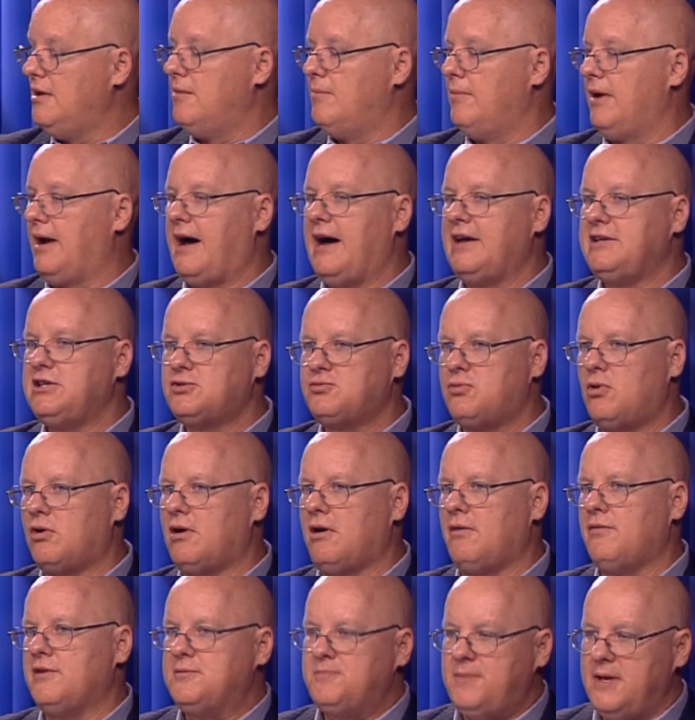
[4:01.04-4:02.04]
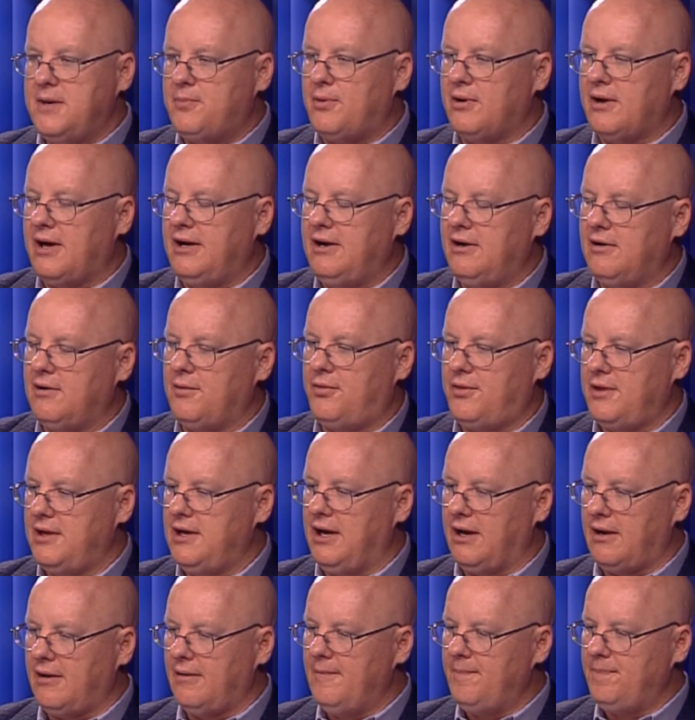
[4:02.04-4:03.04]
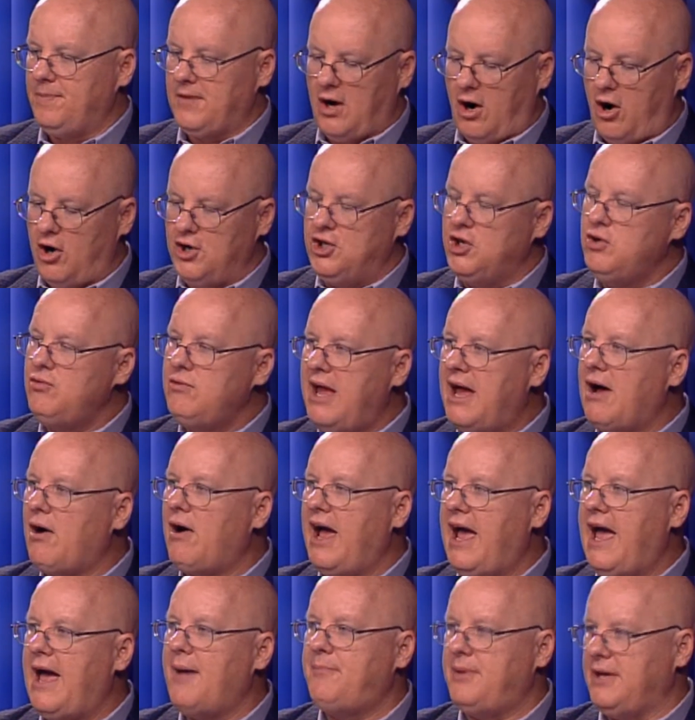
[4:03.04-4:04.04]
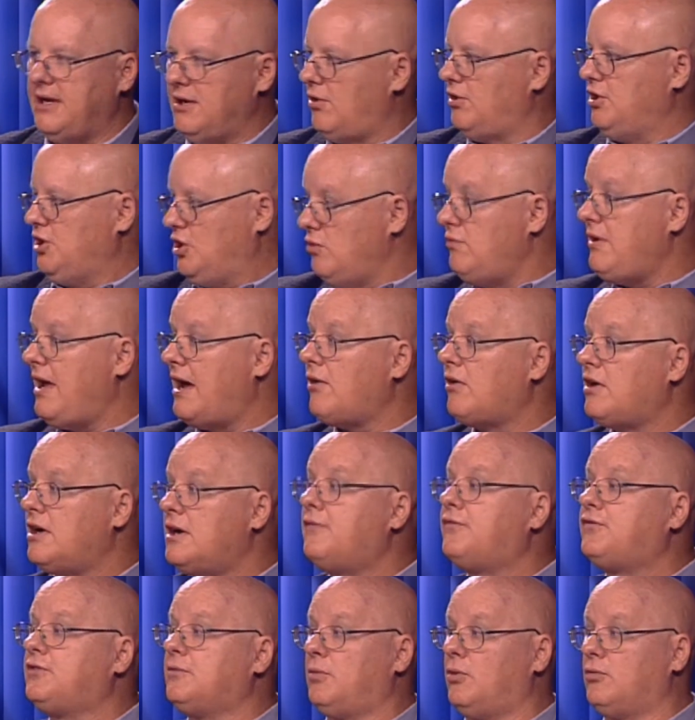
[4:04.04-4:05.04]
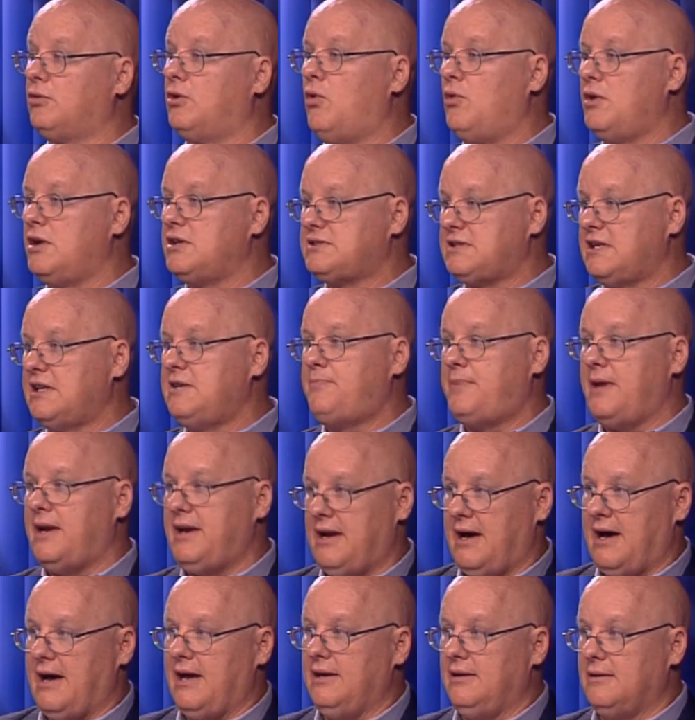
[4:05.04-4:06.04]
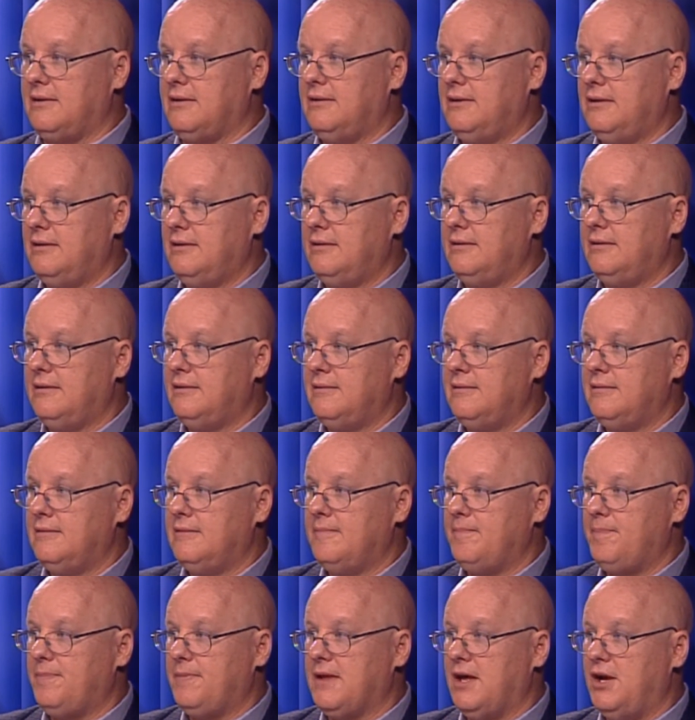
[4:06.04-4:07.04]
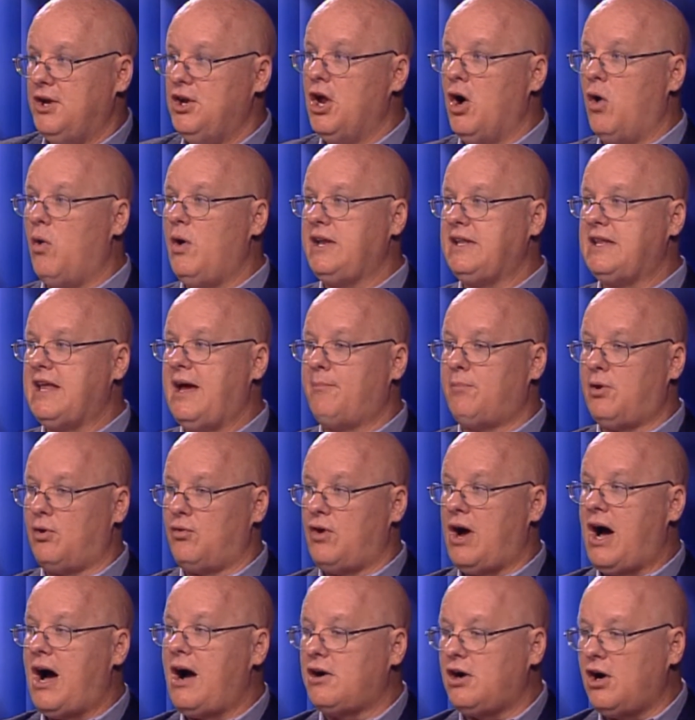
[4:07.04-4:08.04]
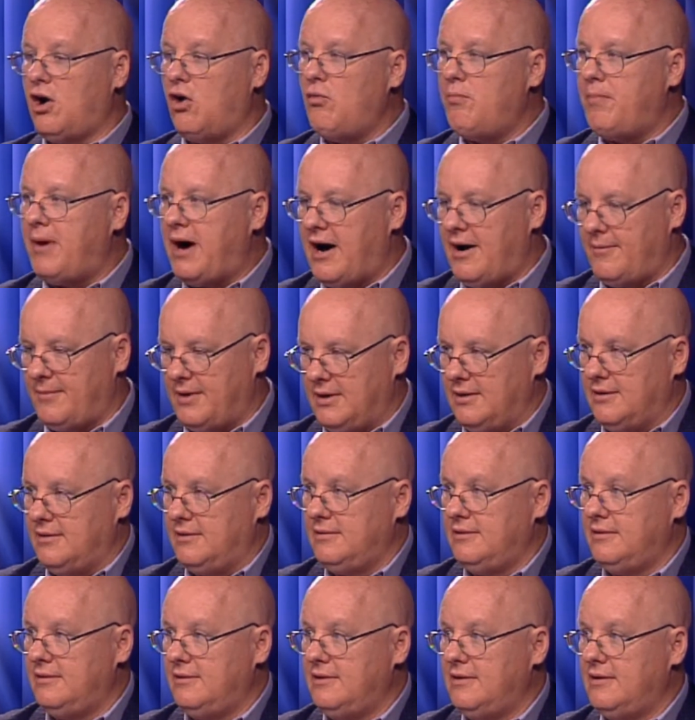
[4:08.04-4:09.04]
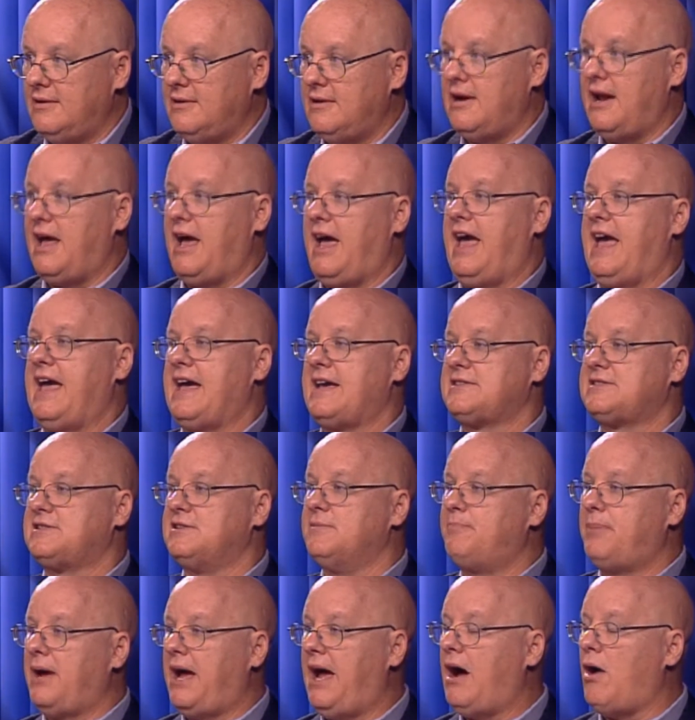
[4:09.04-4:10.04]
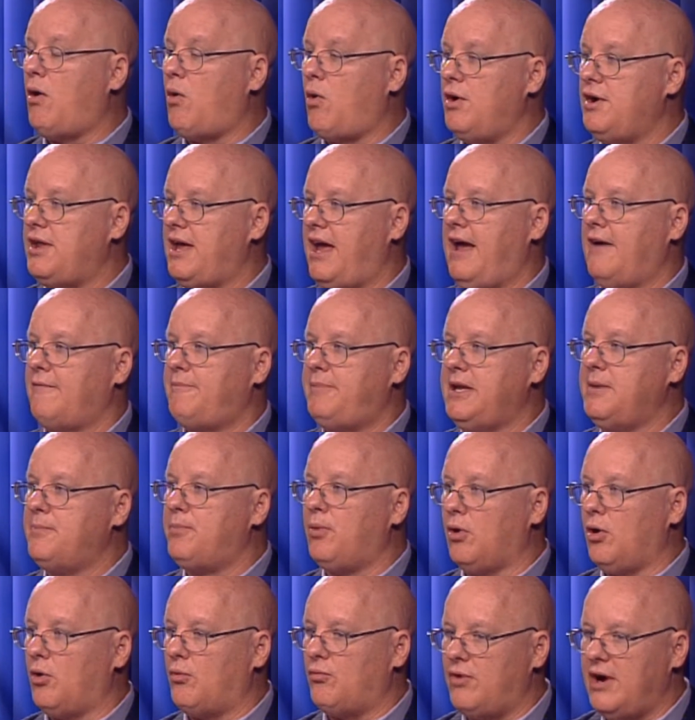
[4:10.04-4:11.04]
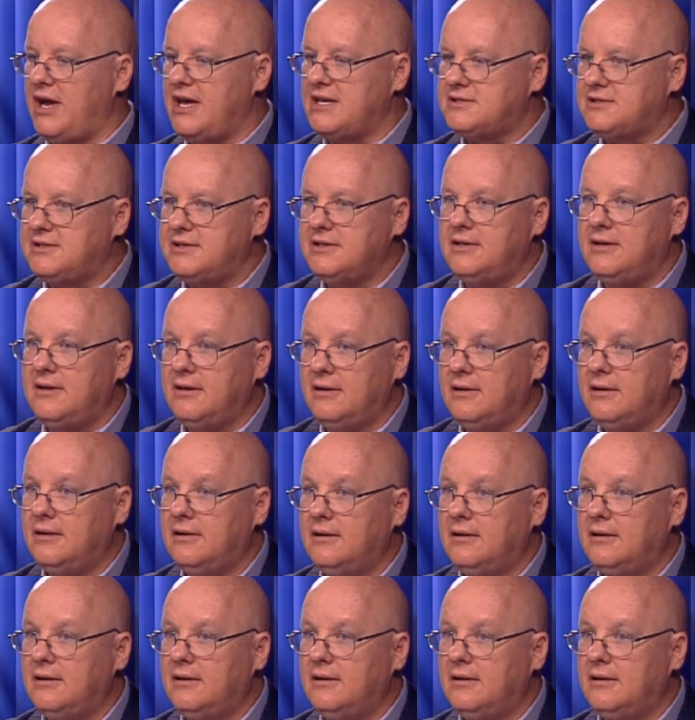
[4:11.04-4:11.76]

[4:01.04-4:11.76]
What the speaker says: But I just want all these people out here to think, are you now happy? Are you now comfortable going to sleep at night knowing that Barack Obama has the power to have people arrested,